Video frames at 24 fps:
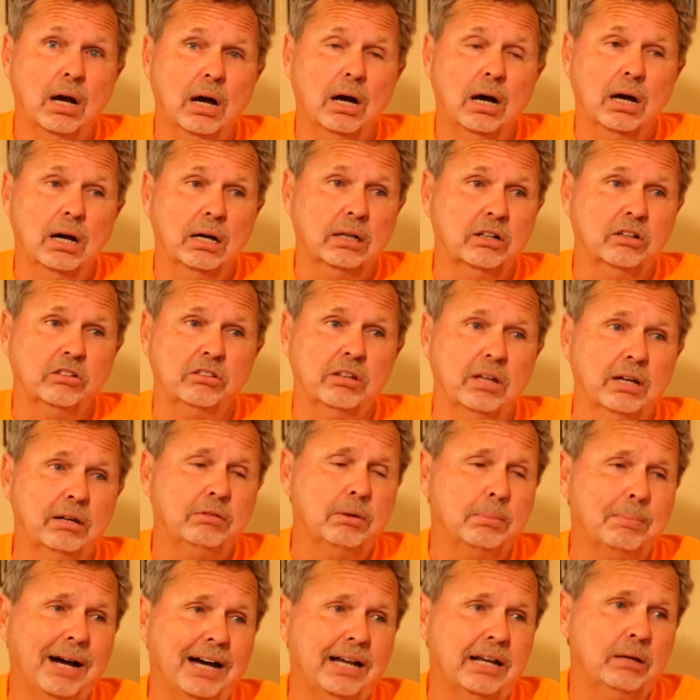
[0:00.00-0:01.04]
because
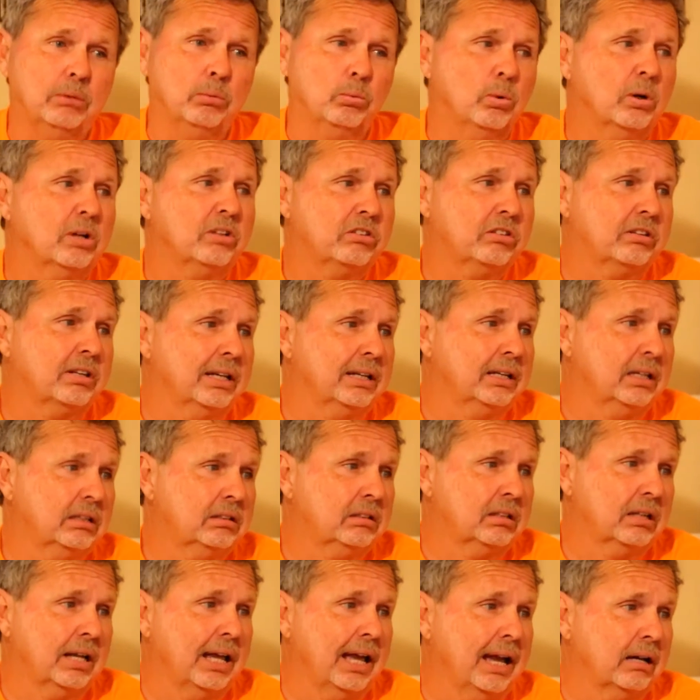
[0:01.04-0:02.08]
everybody, once they
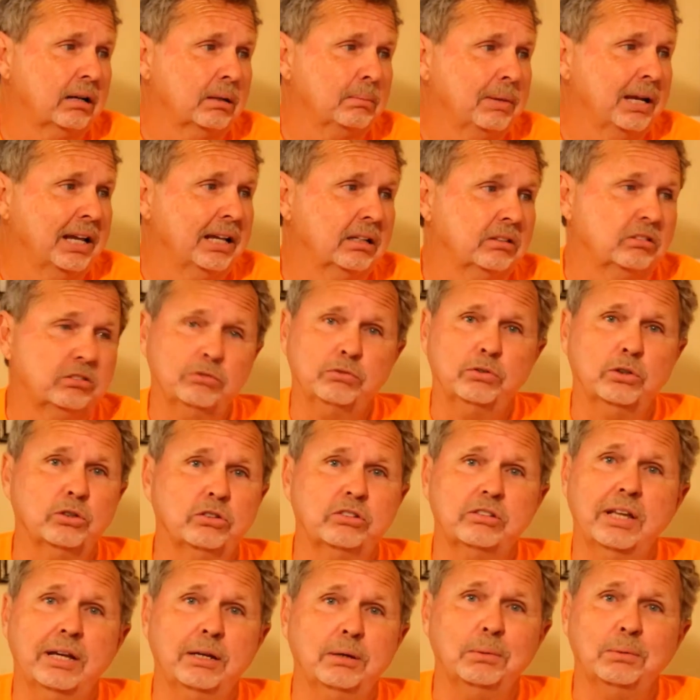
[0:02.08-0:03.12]
get to the Outer Banks,
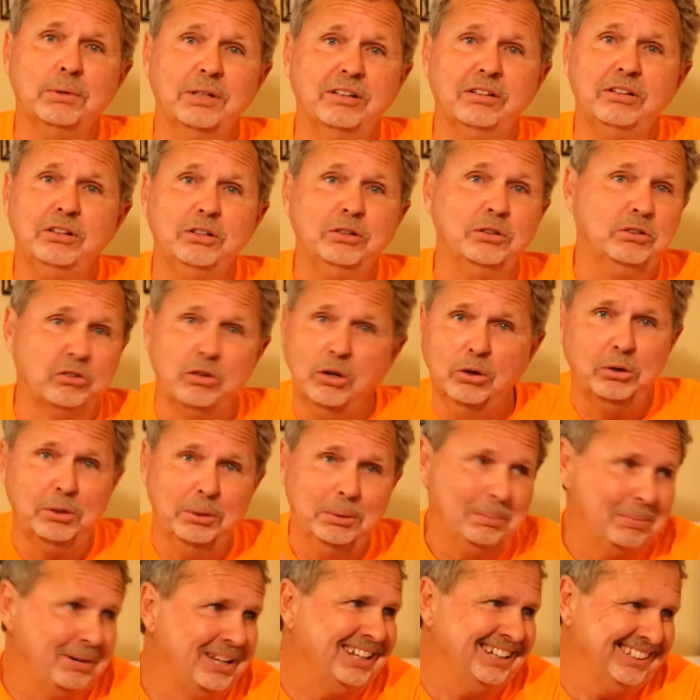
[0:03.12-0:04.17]
first thing they want to do is go to
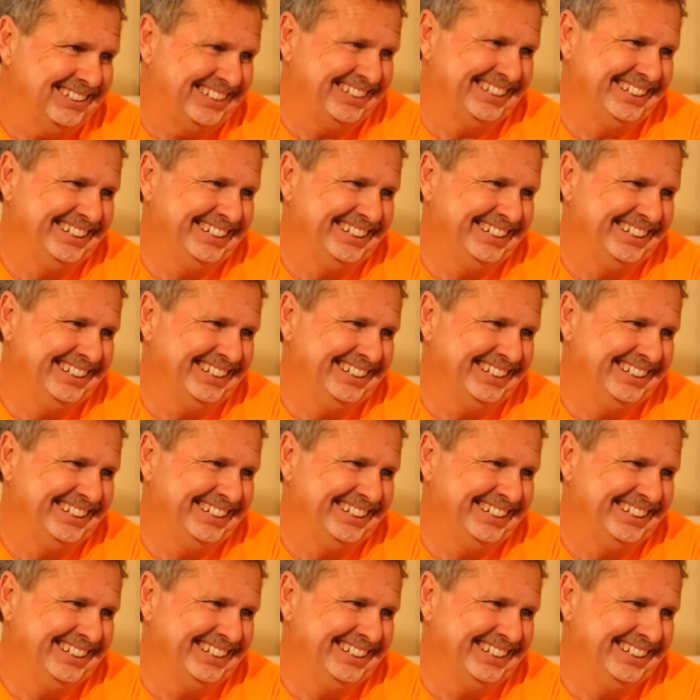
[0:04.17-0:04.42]
the beach.